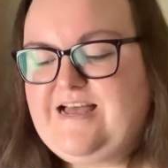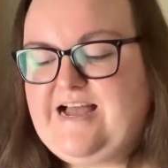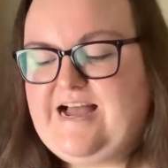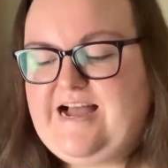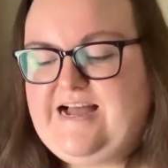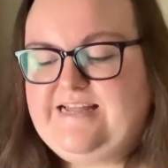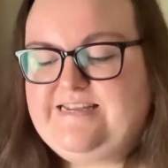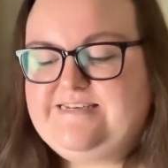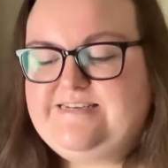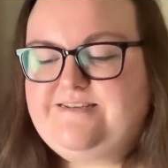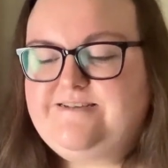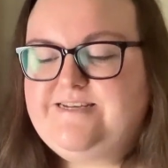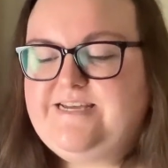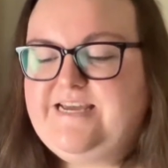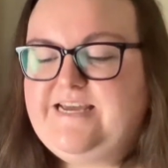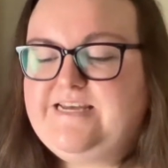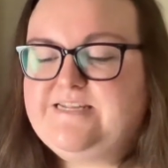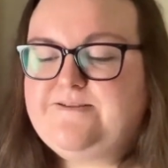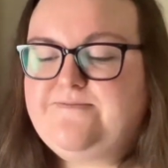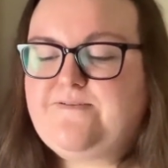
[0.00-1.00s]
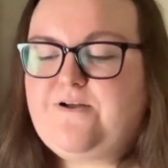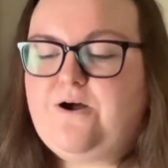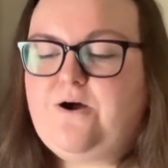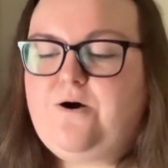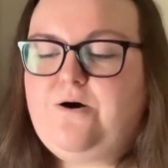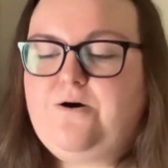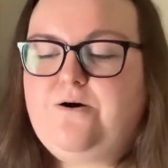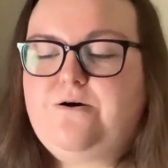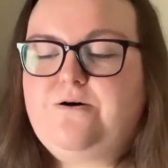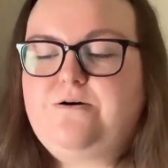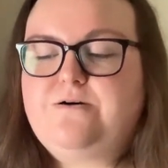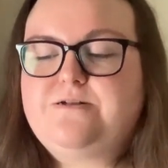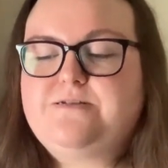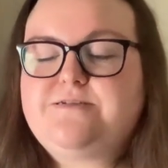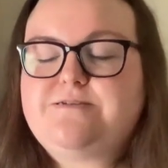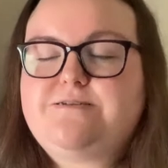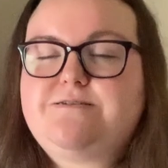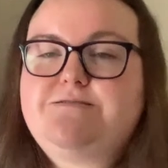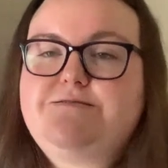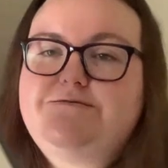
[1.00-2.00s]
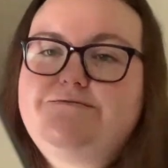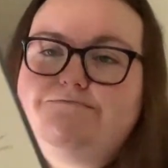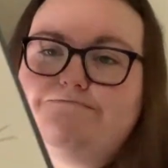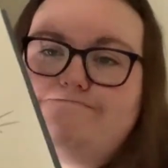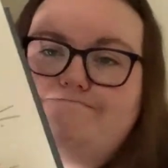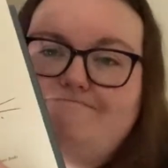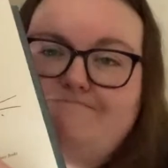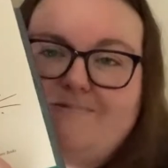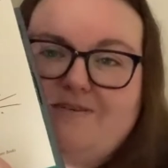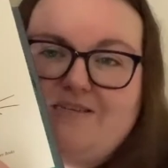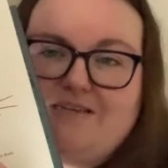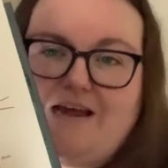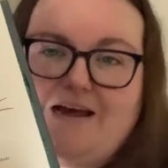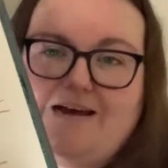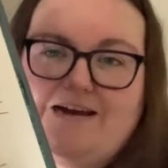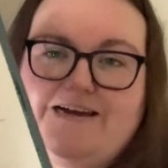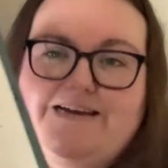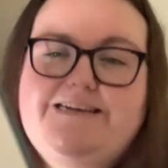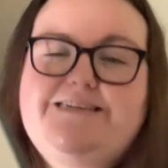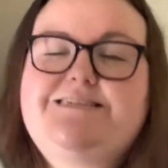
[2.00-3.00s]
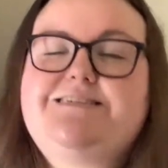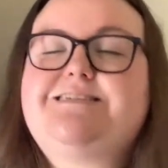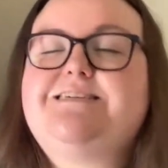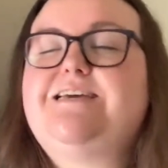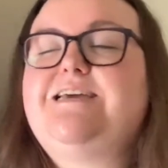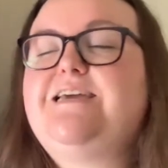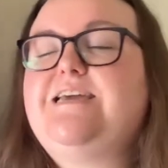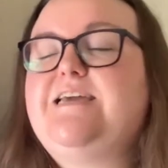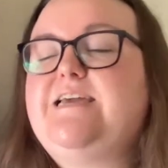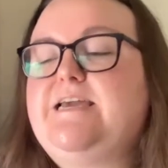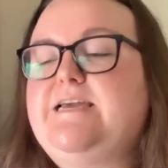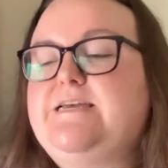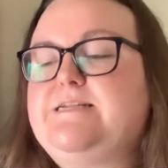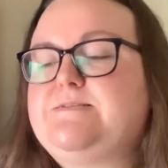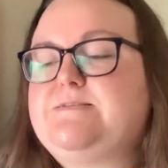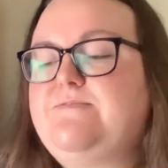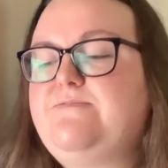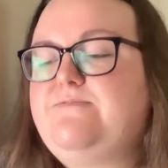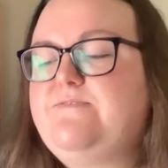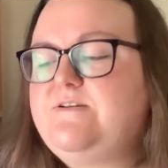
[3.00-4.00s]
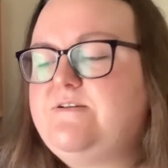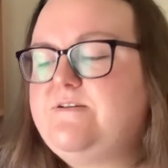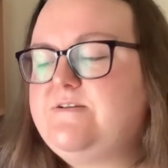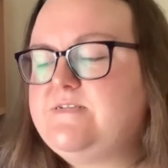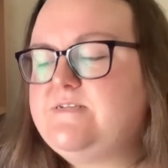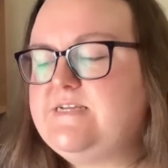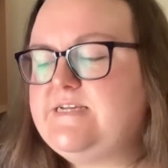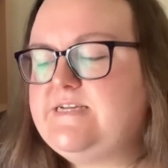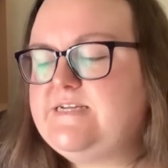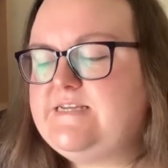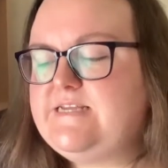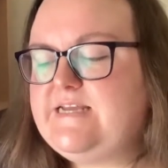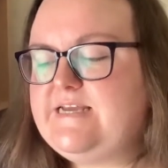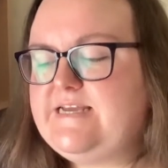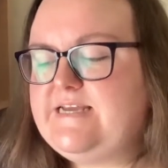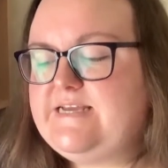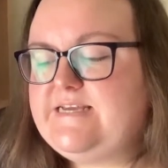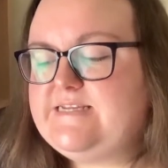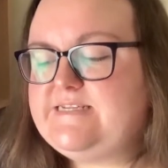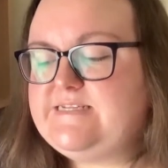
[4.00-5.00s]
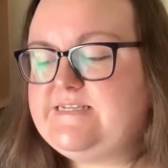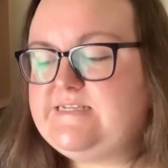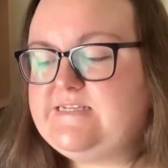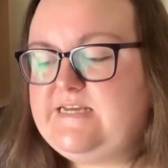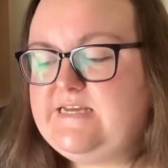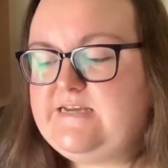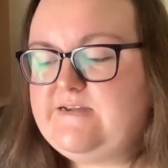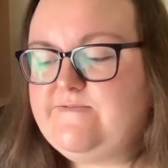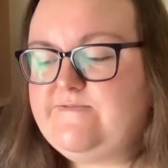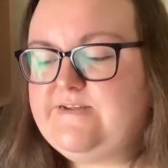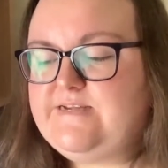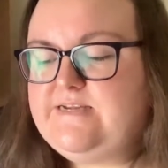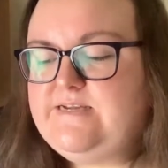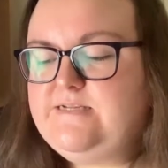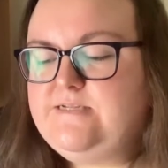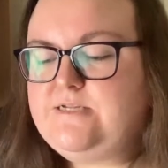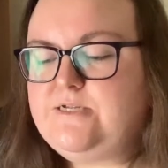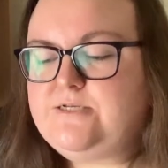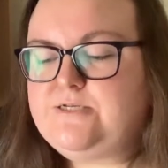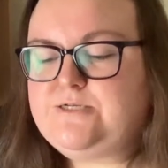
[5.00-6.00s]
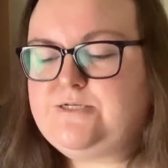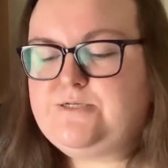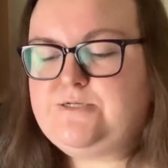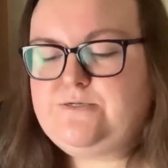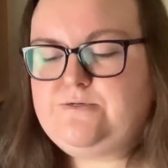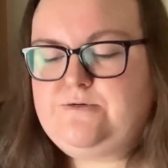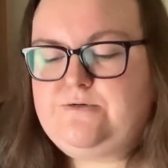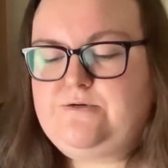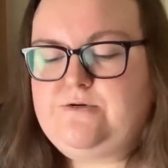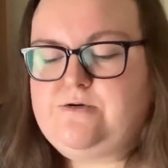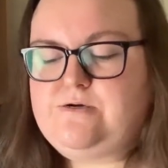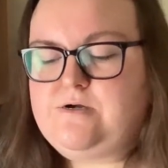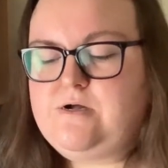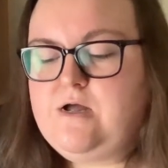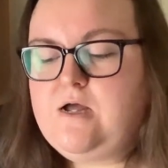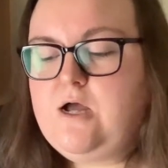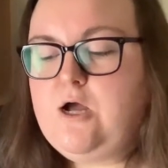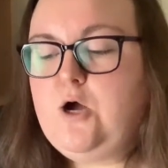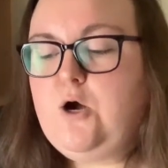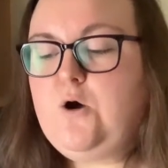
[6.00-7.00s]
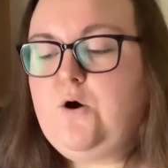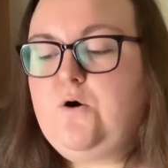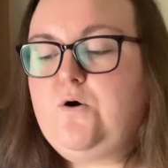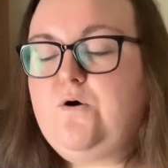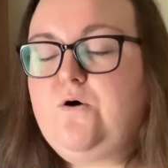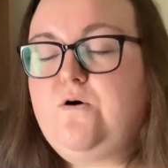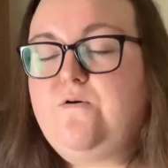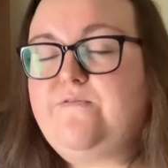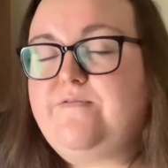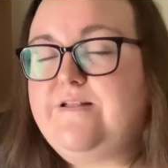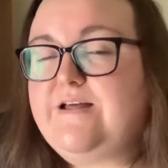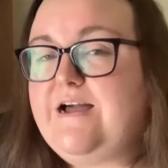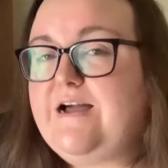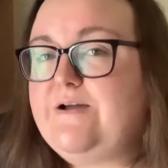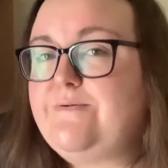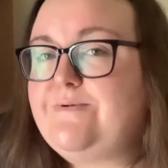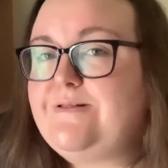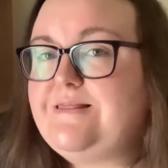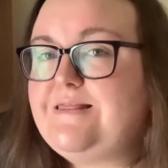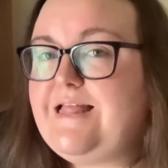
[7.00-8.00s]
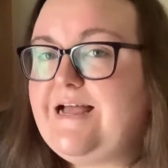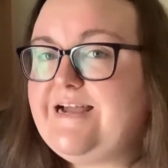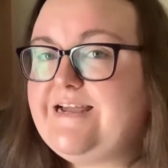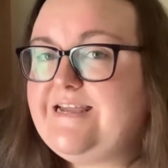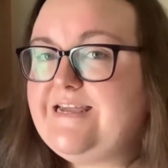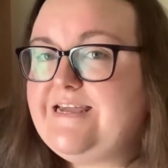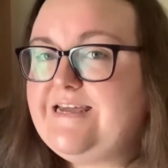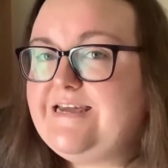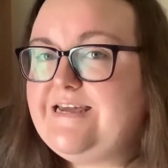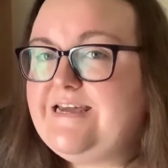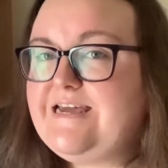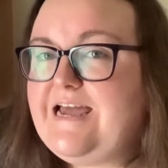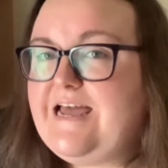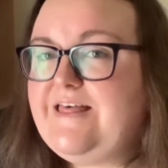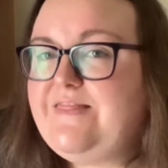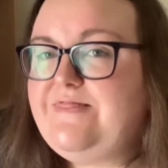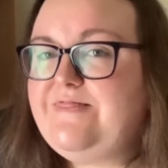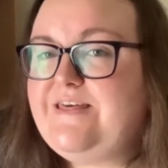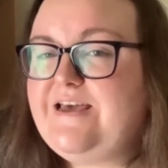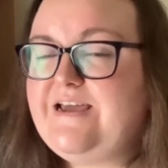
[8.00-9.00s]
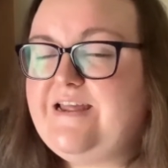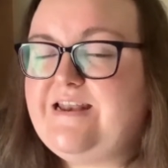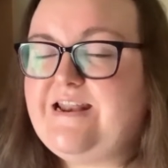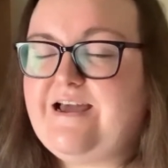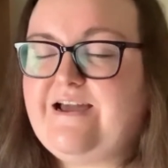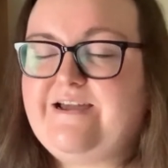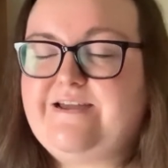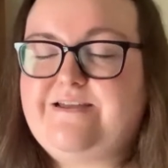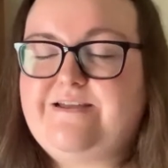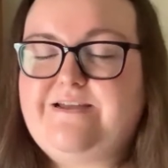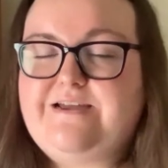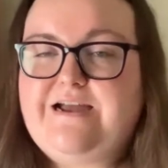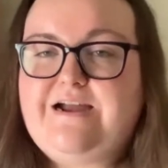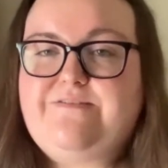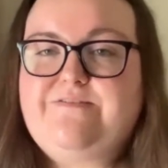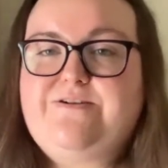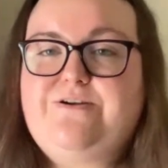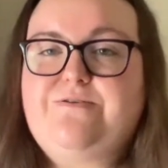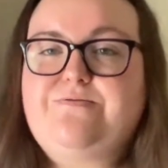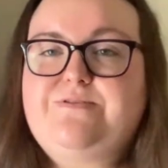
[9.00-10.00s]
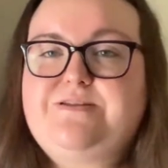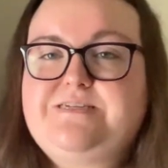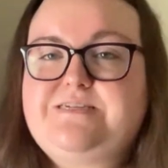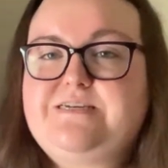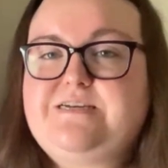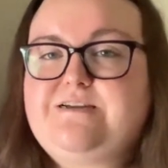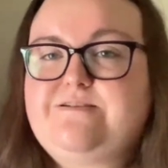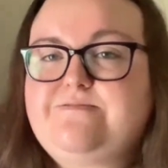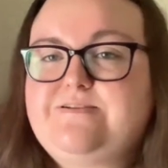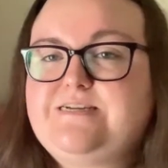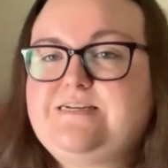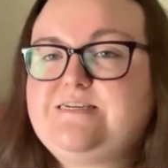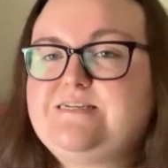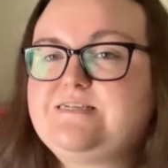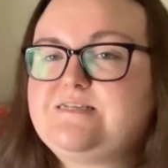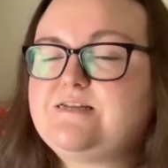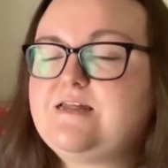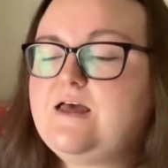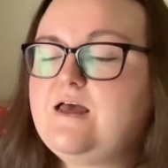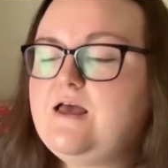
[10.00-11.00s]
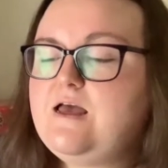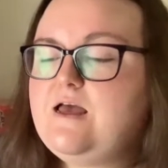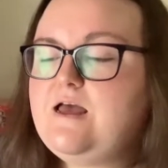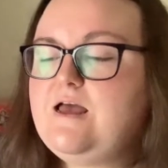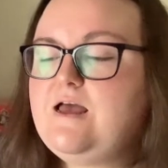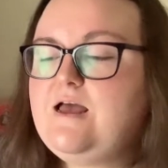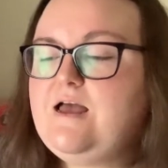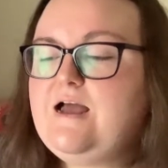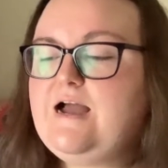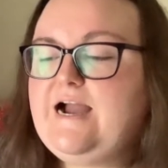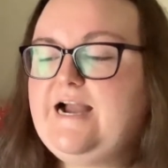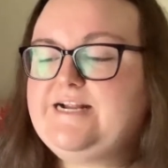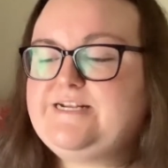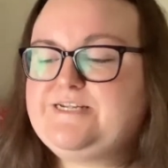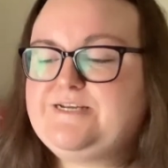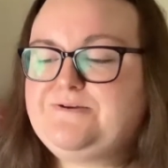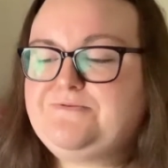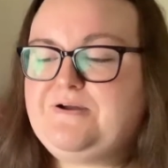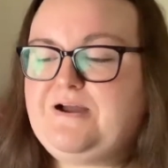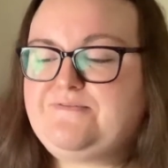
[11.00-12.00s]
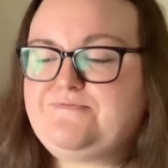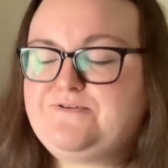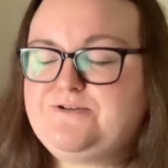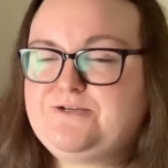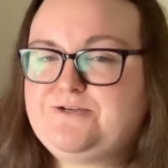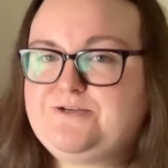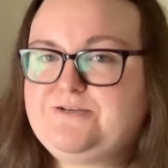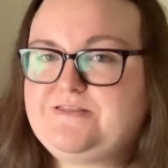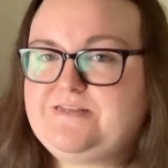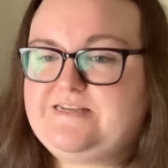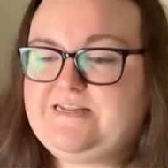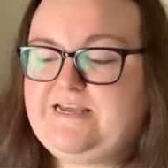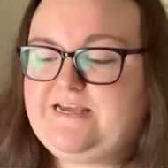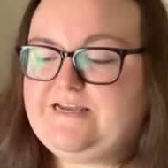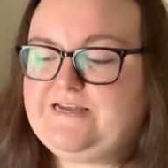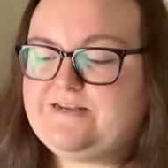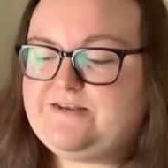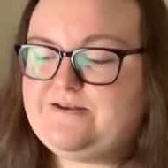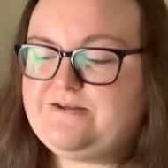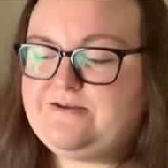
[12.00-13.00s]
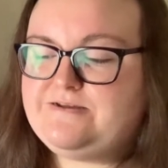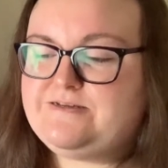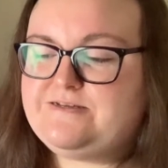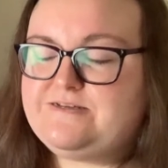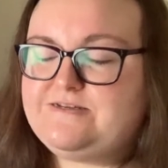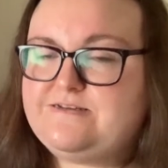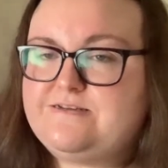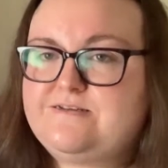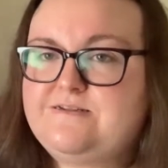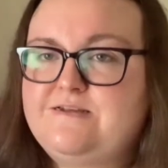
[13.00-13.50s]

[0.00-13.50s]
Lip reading: And it is, of course, signed. It's the first in a series, so hopefully I will like it and then I can carry on the series. I do have to show you the nakedness.